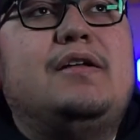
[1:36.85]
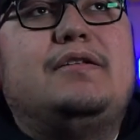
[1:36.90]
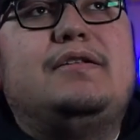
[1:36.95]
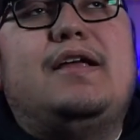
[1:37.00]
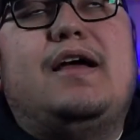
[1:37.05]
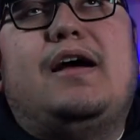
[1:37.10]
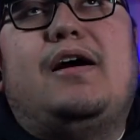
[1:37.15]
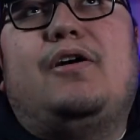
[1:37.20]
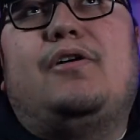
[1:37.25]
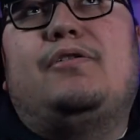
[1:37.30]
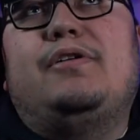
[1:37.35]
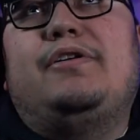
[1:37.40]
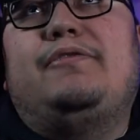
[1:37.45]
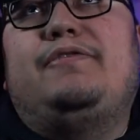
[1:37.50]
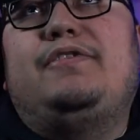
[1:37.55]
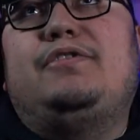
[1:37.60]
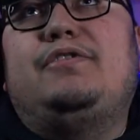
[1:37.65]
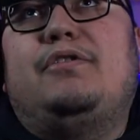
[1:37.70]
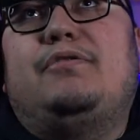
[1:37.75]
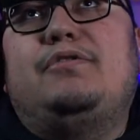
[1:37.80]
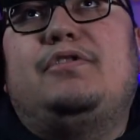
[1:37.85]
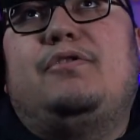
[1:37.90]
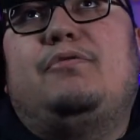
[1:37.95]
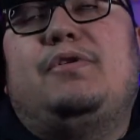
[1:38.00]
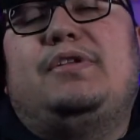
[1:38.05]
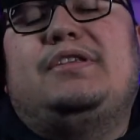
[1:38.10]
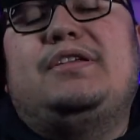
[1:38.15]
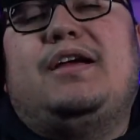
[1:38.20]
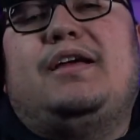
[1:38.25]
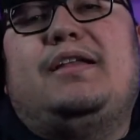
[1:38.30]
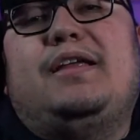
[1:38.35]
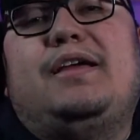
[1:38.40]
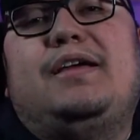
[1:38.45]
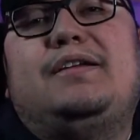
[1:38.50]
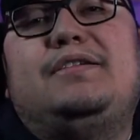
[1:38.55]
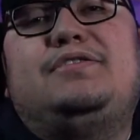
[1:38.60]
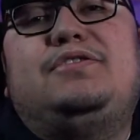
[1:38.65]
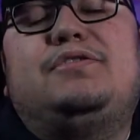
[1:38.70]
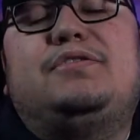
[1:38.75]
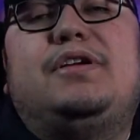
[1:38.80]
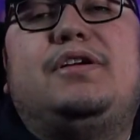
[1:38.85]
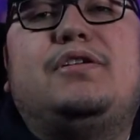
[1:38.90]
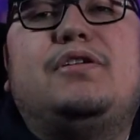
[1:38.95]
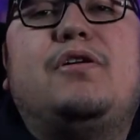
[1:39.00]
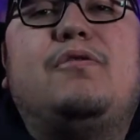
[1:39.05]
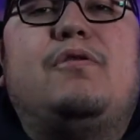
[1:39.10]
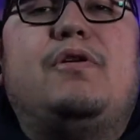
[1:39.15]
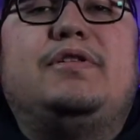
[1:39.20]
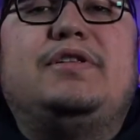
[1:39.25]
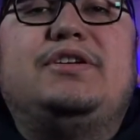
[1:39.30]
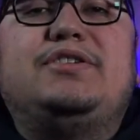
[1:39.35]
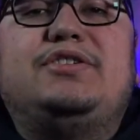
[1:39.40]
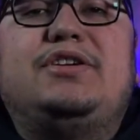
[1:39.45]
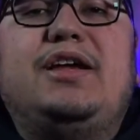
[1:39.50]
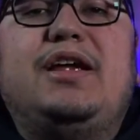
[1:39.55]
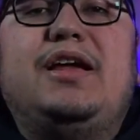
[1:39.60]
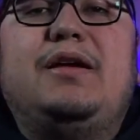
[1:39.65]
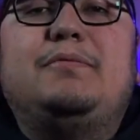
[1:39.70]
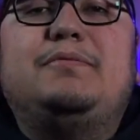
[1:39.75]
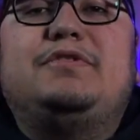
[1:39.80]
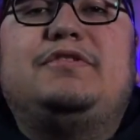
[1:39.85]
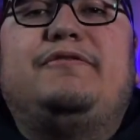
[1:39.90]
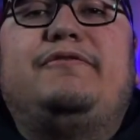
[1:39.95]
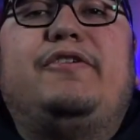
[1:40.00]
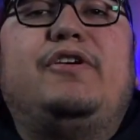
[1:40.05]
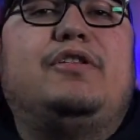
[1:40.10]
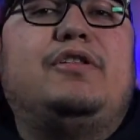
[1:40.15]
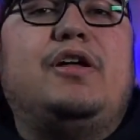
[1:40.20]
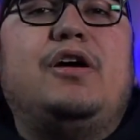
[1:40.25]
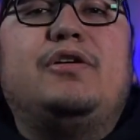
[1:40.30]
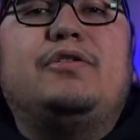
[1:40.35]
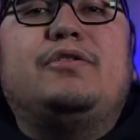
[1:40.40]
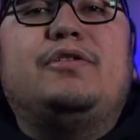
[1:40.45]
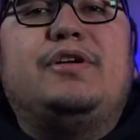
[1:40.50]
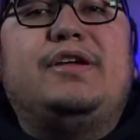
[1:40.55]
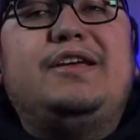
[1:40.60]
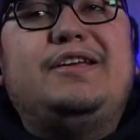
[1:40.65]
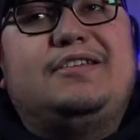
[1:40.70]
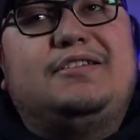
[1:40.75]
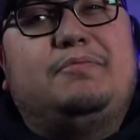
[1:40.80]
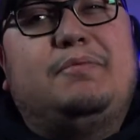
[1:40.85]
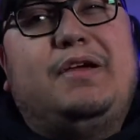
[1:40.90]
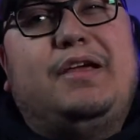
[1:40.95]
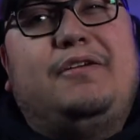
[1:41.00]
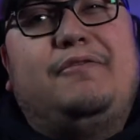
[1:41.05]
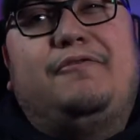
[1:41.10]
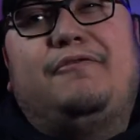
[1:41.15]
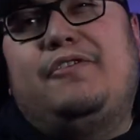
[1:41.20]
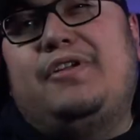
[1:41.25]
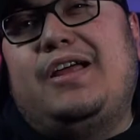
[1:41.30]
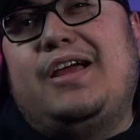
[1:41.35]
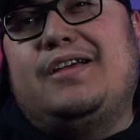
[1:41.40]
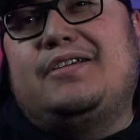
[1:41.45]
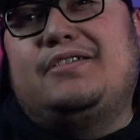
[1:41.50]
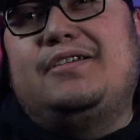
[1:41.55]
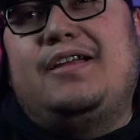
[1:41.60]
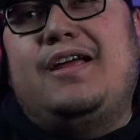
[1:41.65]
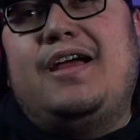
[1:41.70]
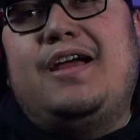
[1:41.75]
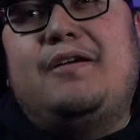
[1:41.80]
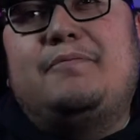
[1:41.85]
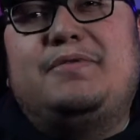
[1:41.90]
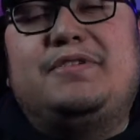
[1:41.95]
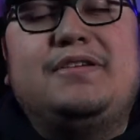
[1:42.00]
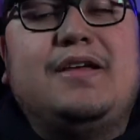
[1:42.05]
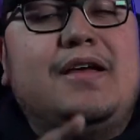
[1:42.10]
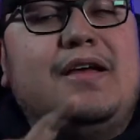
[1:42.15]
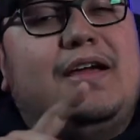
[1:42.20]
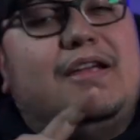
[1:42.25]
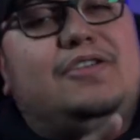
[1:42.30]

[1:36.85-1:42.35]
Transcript: Now, if you don't know what that is, you can go on the Champs, Foot Locker, Eastbay, Foot Action apps,